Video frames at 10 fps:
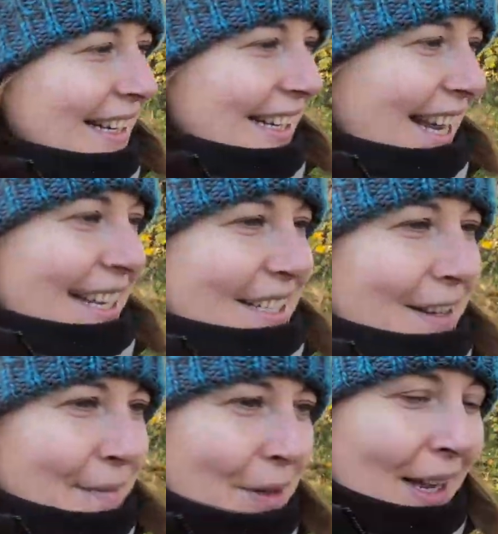yeah, so
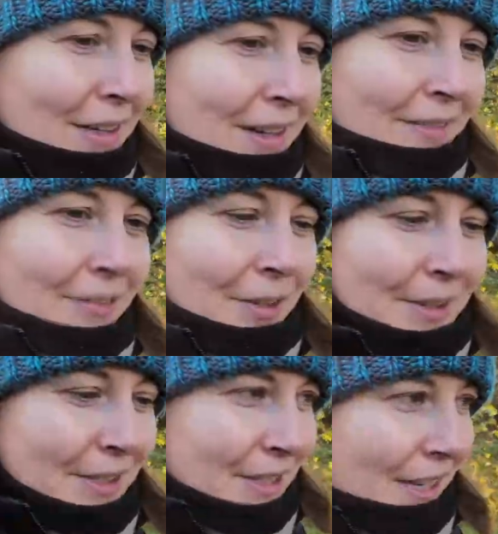I'm quite looking
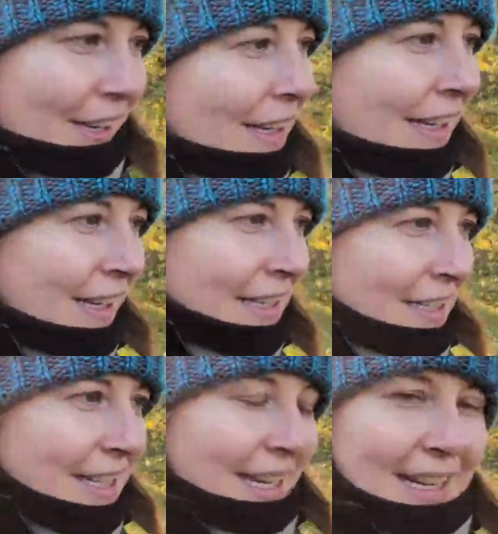forward to
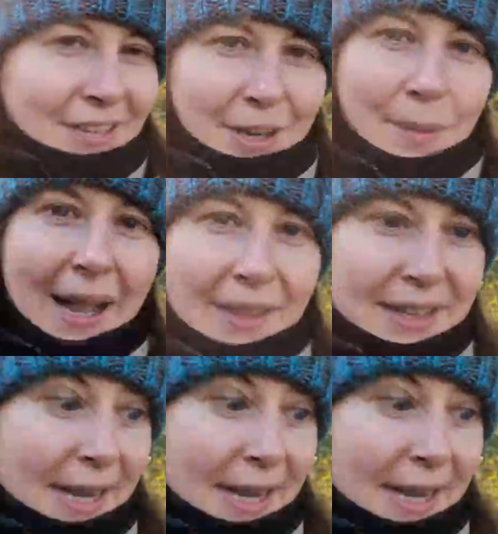clearing away the